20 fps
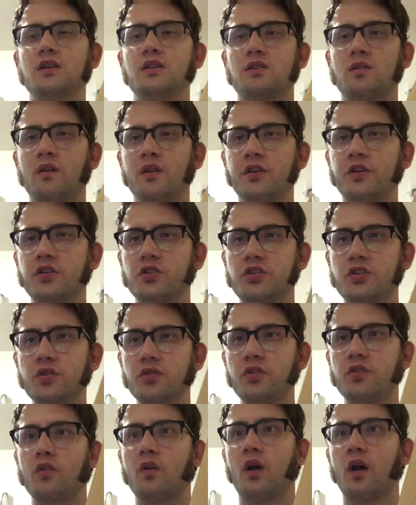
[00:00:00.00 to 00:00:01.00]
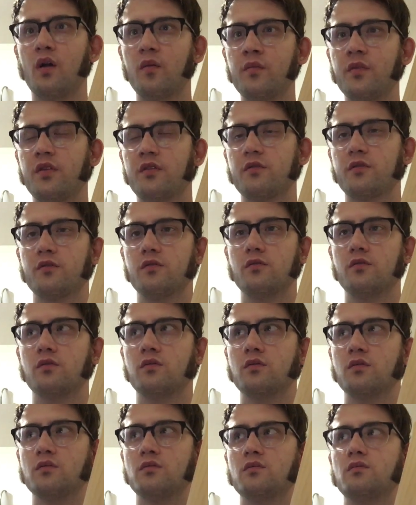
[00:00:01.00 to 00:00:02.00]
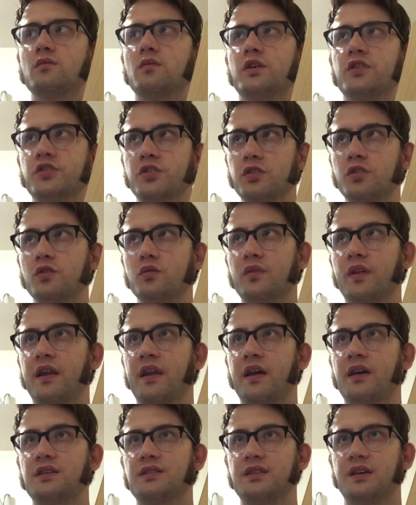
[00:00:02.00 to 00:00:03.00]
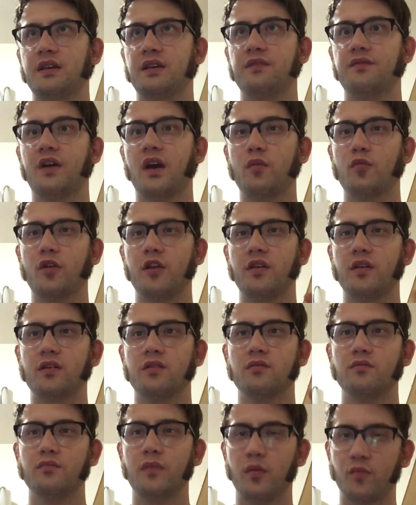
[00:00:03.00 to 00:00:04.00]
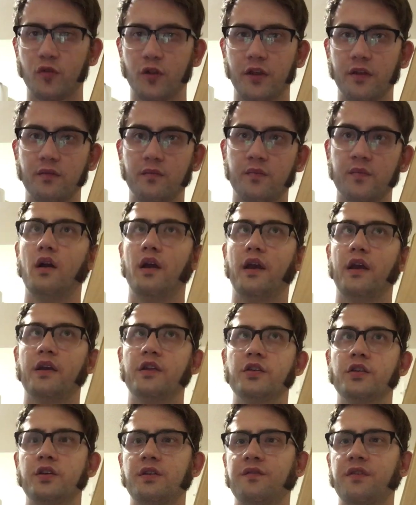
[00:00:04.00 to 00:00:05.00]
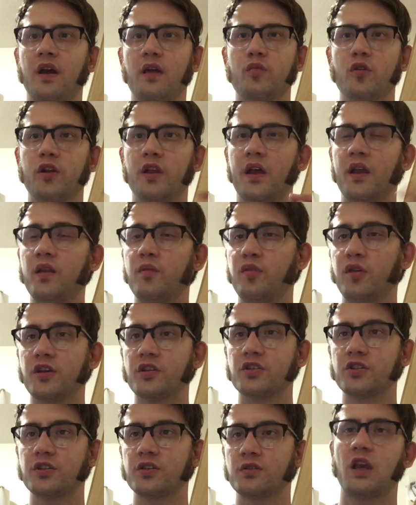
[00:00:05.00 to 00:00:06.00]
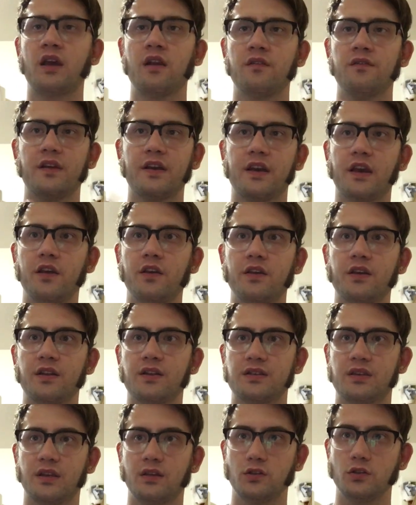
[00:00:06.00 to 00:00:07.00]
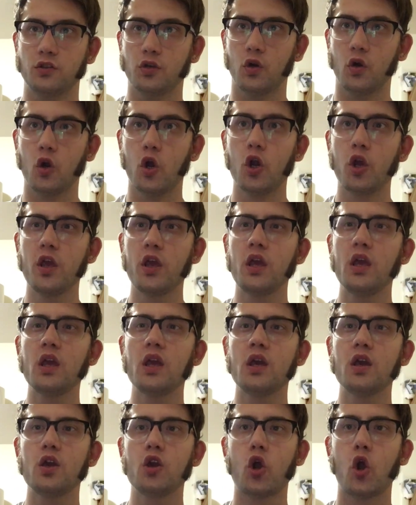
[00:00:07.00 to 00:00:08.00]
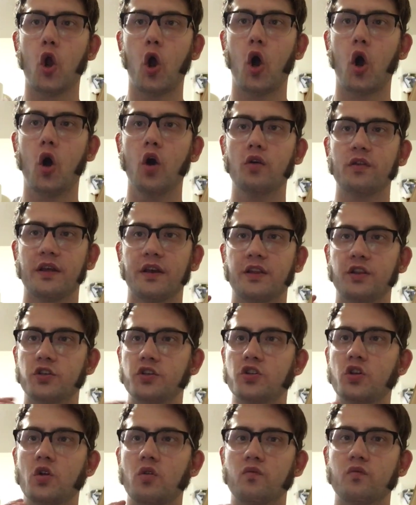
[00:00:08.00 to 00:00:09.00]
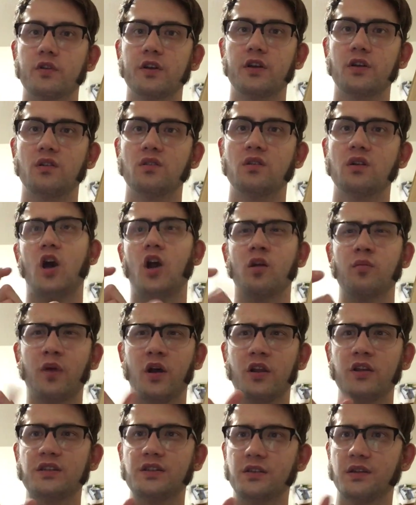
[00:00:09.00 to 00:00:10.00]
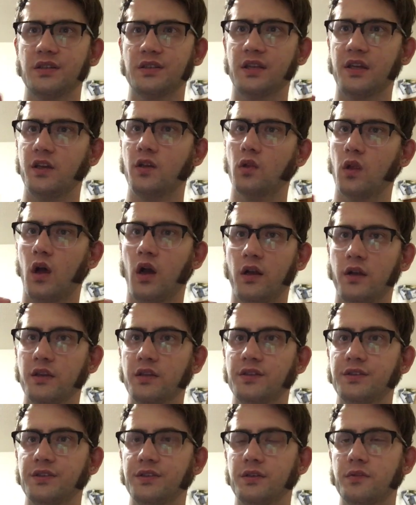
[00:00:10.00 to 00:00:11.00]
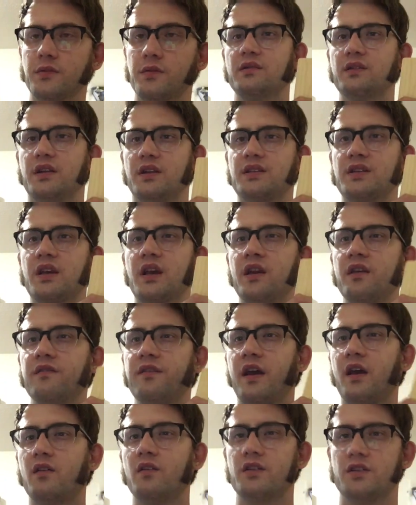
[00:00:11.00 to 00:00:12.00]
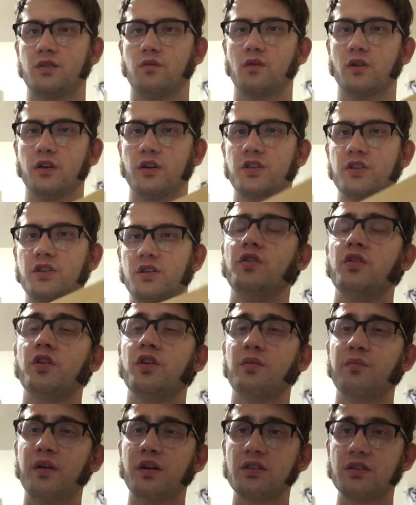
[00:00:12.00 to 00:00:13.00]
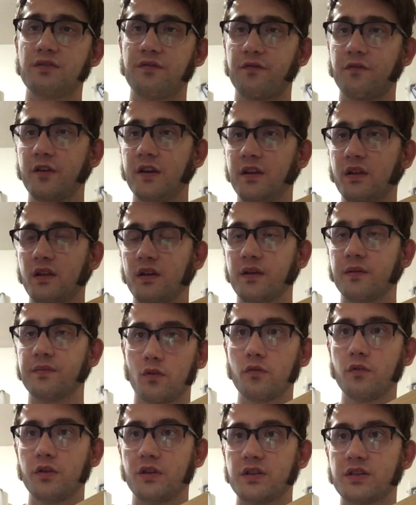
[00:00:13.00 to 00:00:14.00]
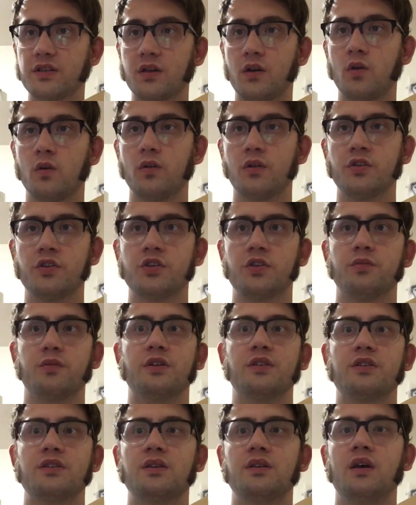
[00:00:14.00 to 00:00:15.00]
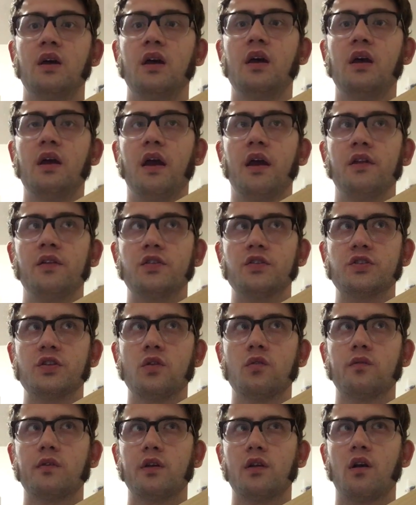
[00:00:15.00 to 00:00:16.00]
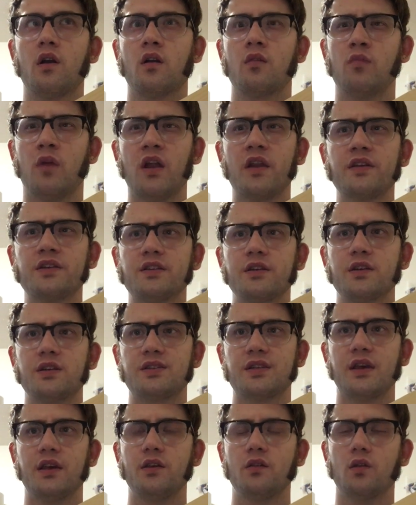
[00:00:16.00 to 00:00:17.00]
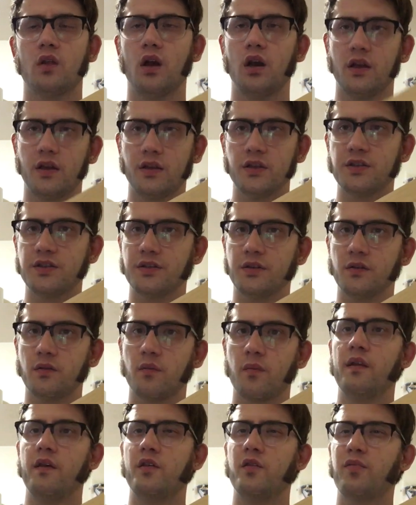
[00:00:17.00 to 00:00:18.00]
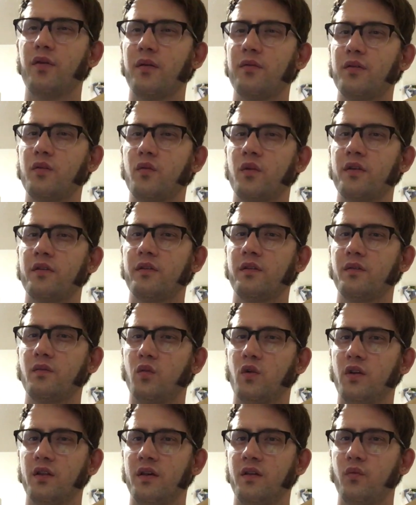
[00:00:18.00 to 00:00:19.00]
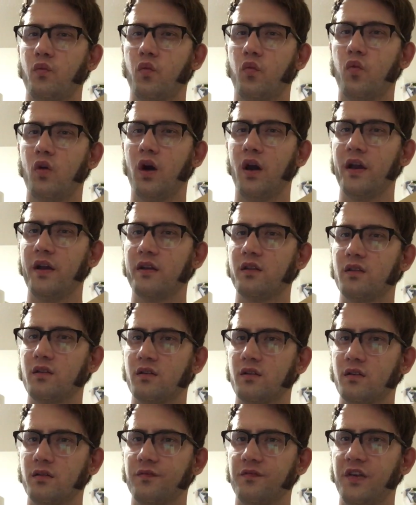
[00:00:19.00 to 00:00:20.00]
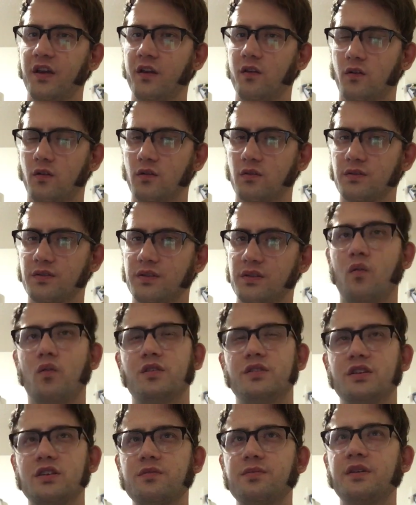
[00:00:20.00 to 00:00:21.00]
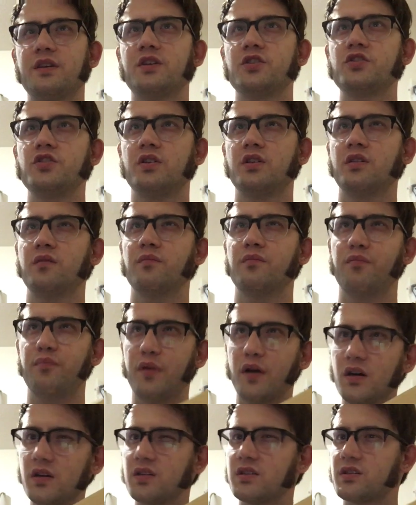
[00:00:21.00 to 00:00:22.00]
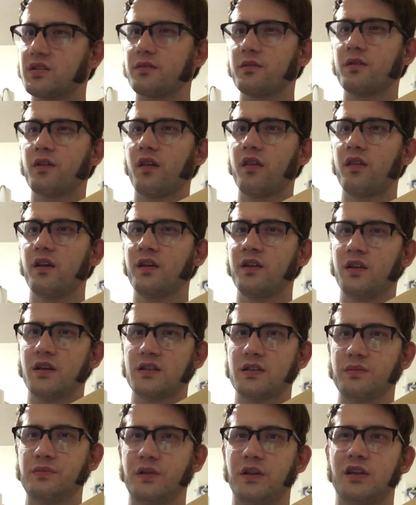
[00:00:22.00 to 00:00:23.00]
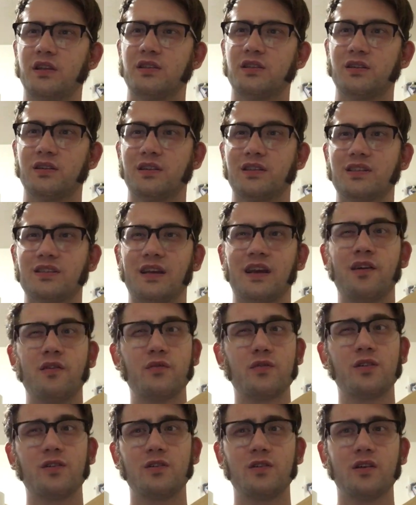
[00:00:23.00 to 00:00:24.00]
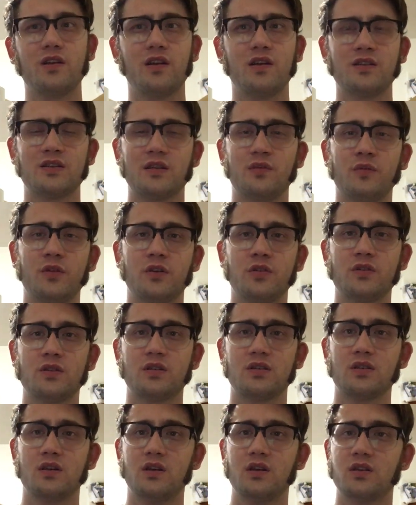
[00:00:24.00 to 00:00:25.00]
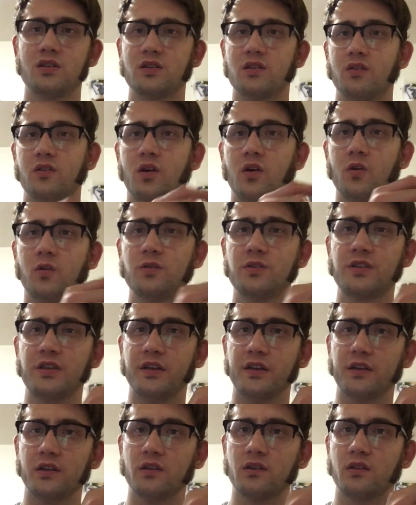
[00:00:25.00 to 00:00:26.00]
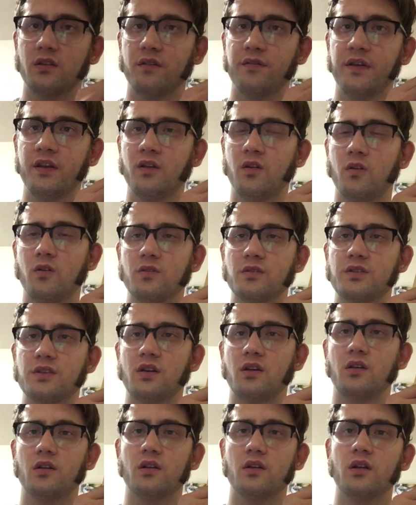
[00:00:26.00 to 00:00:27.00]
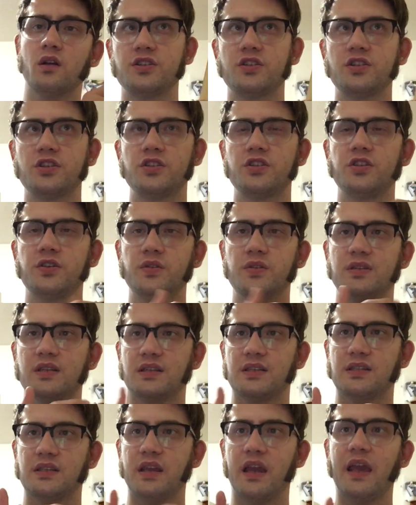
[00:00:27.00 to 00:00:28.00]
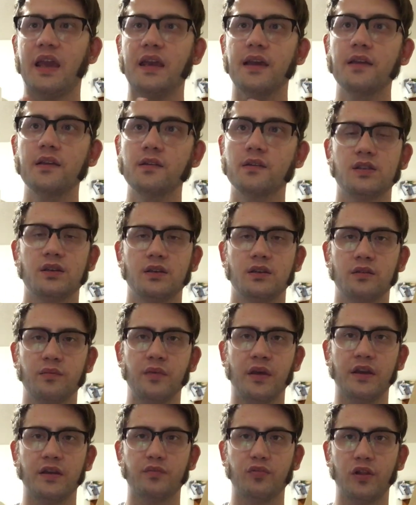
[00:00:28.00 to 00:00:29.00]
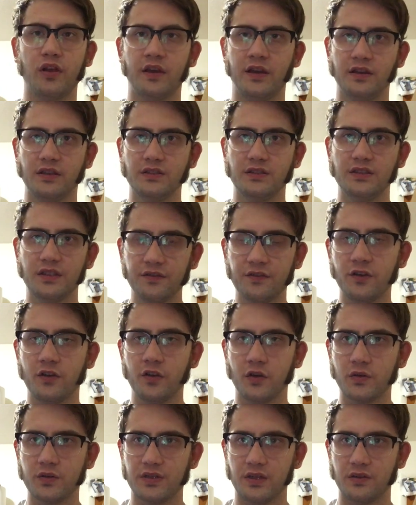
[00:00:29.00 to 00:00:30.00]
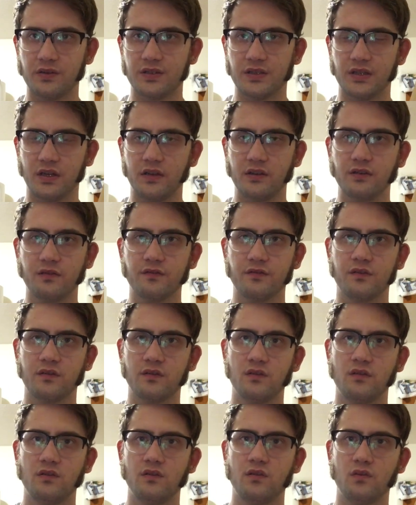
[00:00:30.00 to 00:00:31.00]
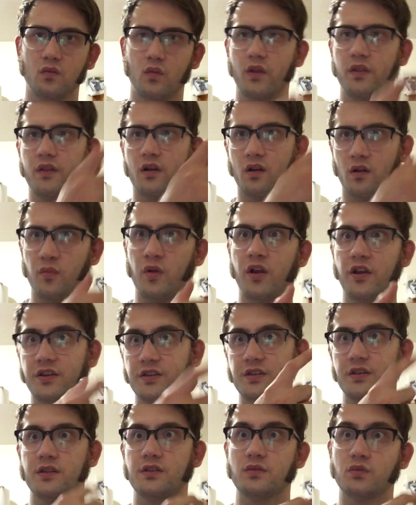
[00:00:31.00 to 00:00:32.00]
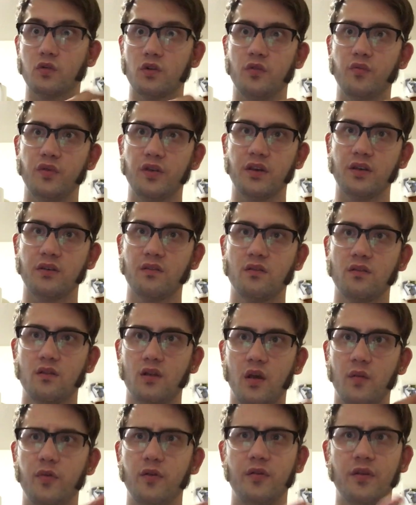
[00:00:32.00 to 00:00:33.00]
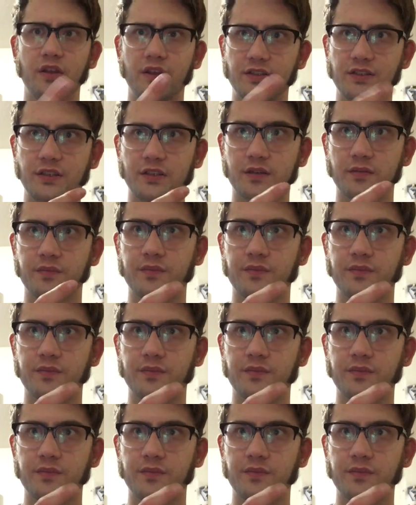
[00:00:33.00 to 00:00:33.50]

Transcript: So on a kazoo you hum through a tube that has a vibrating membrane and you can vibrate any pitch, kind of like how you can sing do, like there's no real harmonic series that you lock into. That's kind of how this works. You can buzz freely through this whole instrument and there's no real harmonic series that you lock into. Now you're probably wondering, well then why are there vent holes? Well, just because you can buzz through the thing doesn't mean it's going to sound real good on some notes. So the holes here, the vent holes, are just used as an aid to make playing different notes outside of what the harmonic series would be a bit easier.